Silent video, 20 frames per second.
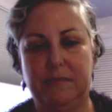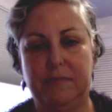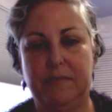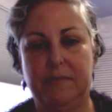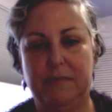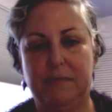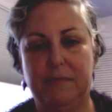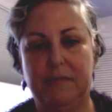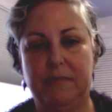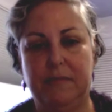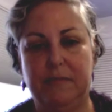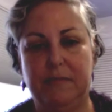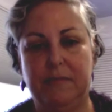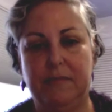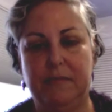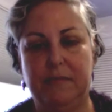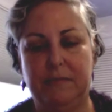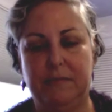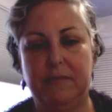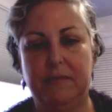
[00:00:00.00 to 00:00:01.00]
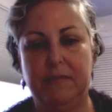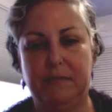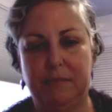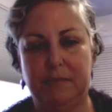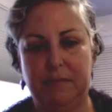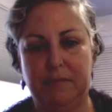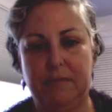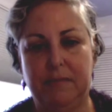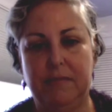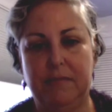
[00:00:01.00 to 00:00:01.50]

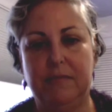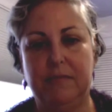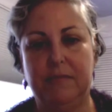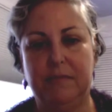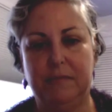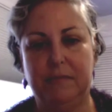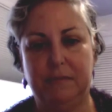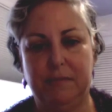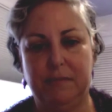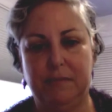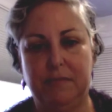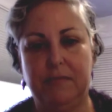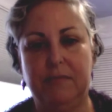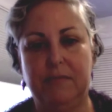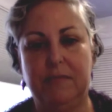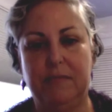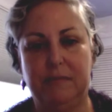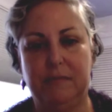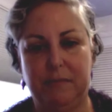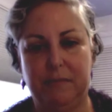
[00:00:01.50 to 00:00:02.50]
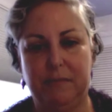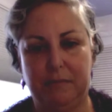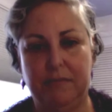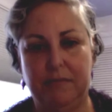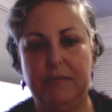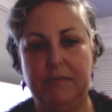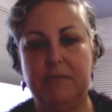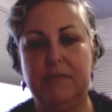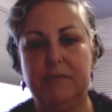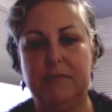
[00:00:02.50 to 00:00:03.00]

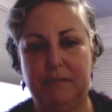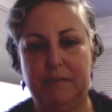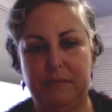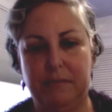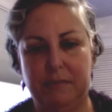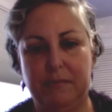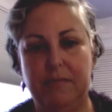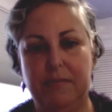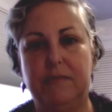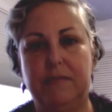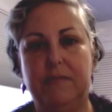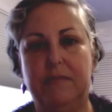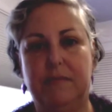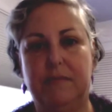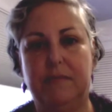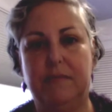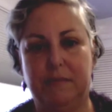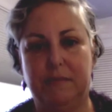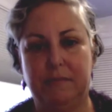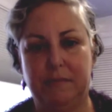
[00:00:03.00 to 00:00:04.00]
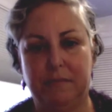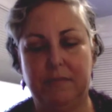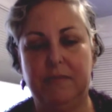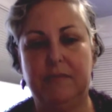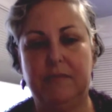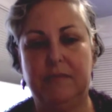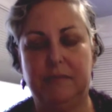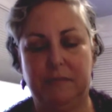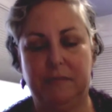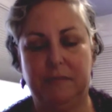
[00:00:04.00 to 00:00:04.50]

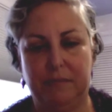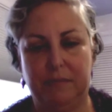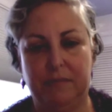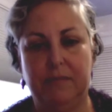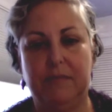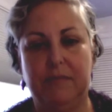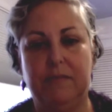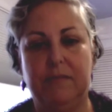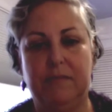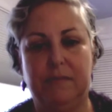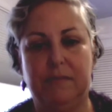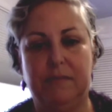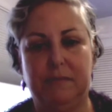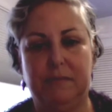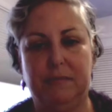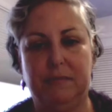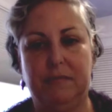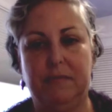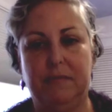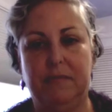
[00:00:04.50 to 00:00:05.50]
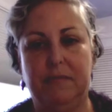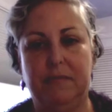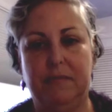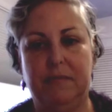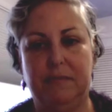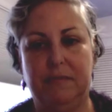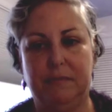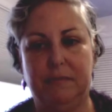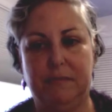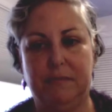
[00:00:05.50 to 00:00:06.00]

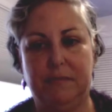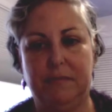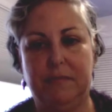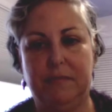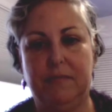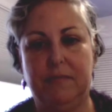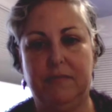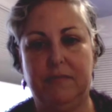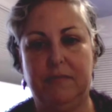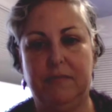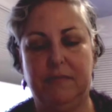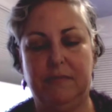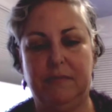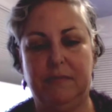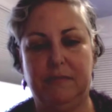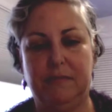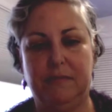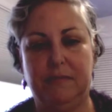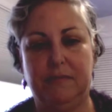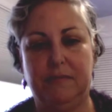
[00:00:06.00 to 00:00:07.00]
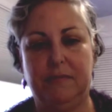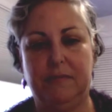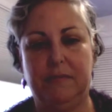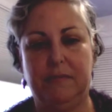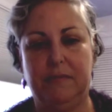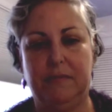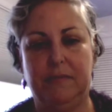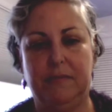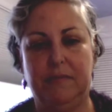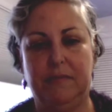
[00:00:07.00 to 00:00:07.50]

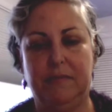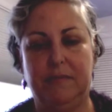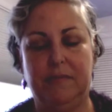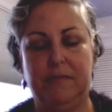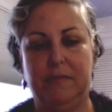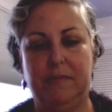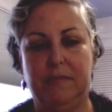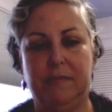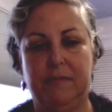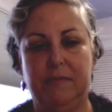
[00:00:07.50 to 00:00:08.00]
This person isn't speaking.